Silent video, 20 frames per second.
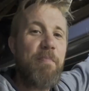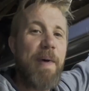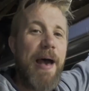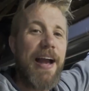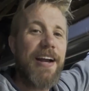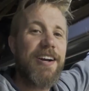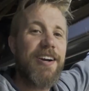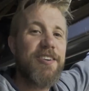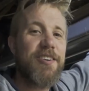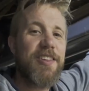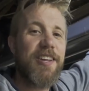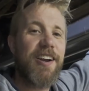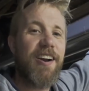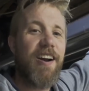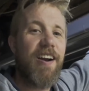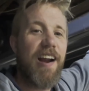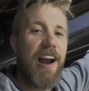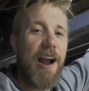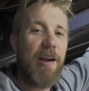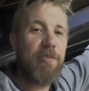Back under the
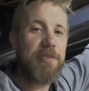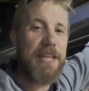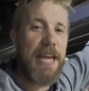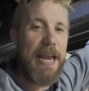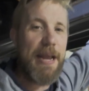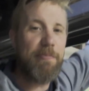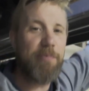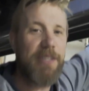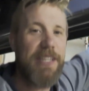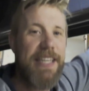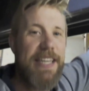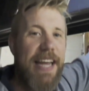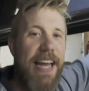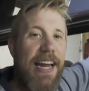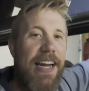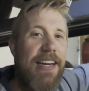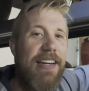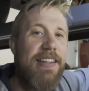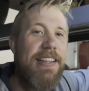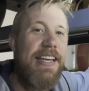car, I was able to
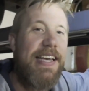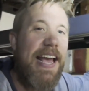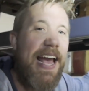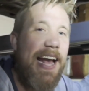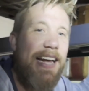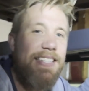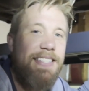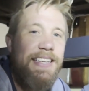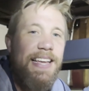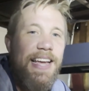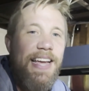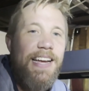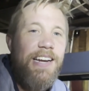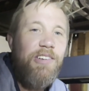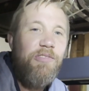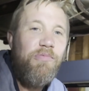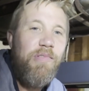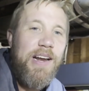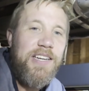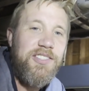get the gas tank
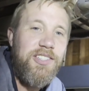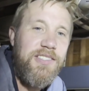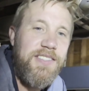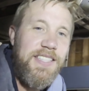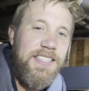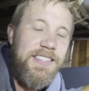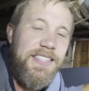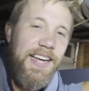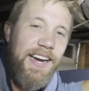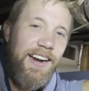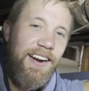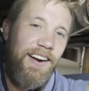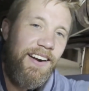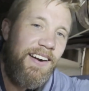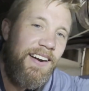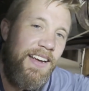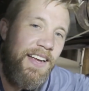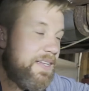wrestled in there.